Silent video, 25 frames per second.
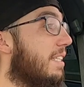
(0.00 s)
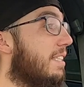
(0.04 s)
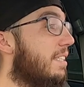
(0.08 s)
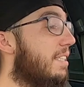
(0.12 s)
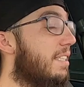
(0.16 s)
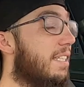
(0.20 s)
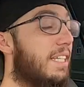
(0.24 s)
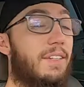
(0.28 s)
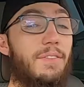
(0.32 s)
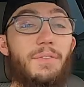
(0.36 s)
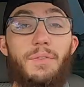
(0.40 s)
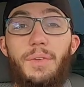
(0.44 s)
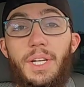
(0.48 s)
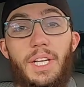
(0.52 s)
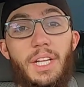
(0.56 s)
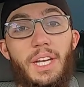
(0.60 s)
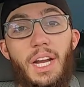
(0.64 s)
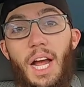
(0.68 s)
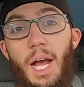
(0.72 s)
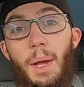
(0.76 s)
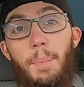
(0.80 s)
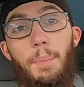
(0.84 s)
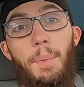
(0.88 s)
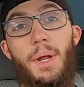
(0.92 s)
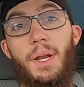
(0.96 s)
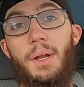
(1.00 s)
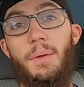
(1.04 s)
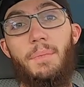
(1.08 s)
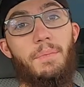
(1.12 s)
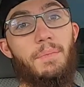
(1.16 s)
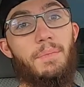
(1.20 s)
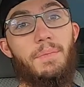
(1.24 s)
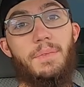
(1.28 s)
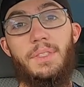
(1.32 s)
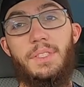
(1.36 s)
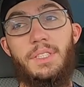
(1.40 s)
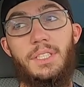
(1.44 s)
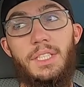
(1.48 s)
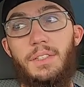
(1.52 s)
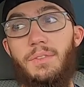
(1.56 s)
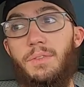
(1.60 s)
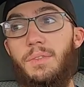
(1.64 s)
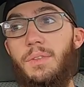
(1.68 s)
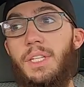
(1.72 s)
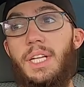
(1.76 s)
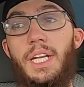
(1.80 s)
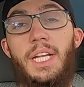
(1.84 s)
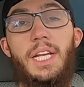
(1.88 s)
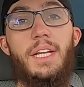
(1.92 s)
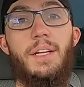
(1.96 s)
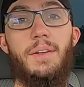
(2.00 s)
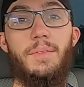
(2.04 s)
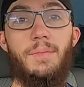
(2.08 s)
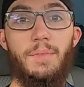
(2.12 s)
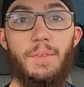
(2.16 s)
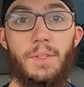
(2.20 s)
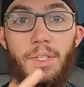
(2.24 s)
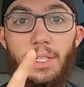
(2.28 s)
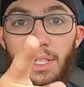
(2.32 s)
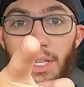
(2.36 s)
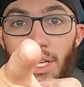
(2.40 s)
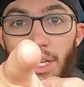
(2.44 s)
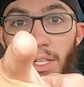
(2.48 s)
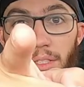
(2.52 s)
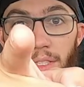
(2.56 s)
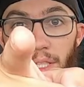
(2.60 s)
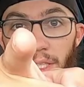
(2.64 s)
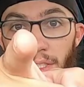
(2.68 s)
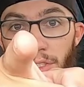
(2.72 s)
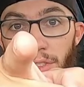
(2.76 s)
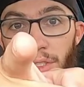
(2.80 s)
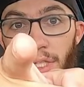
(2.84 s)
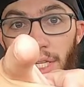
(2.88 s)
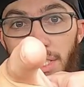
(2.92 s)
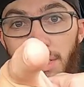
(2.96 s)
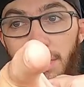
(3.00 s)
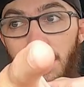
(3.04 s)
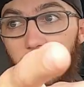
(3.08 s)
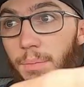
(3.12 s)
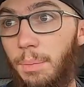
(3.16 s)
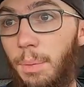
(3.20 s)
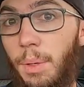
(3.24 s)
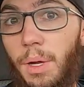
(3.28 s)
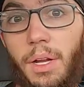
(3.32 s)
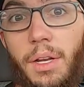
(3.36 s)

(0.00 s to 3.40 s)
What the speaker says: see if we can hop on them. Let's see if we can get it. I'll catch you guys at the